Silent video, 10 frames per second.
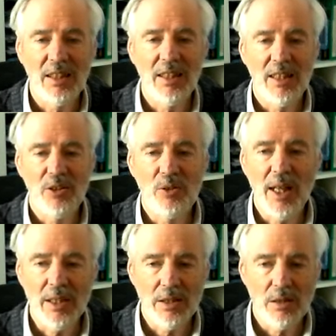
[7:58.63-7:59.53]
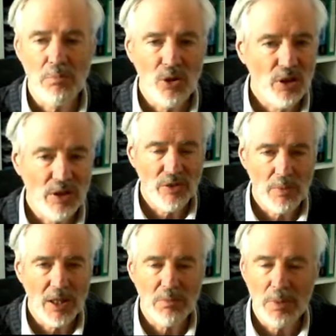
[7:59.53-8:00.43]
You can get a model
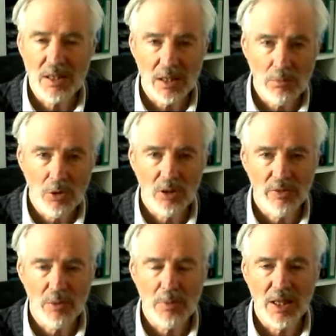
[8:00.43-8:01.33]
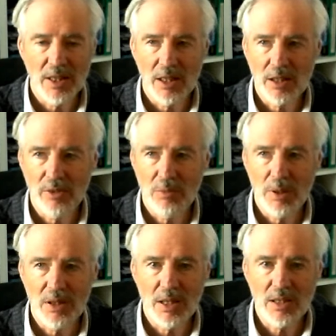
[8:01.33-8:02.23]
mind, a basic model of the mind out of it,
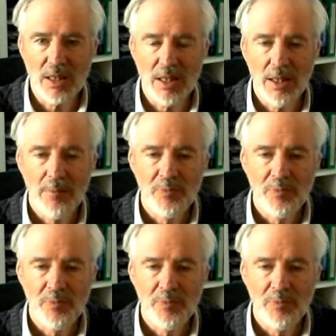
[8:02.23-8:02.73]
but it's a